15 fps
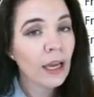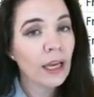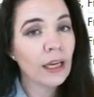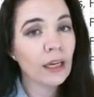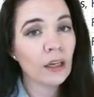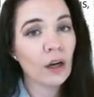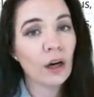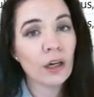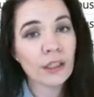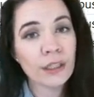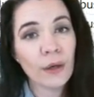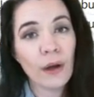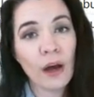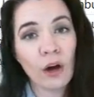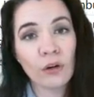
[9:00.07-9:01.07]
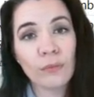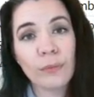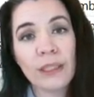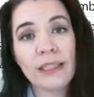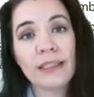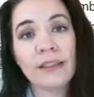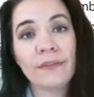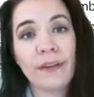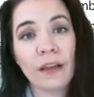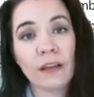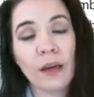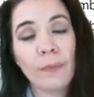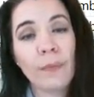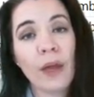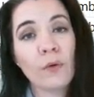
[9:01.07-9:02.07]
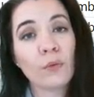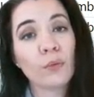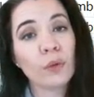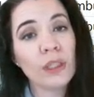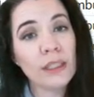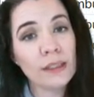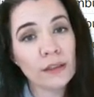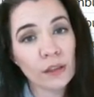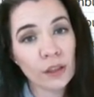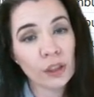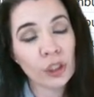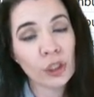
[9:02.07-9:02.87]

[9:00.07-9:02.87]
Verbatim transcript: It can also help me develop research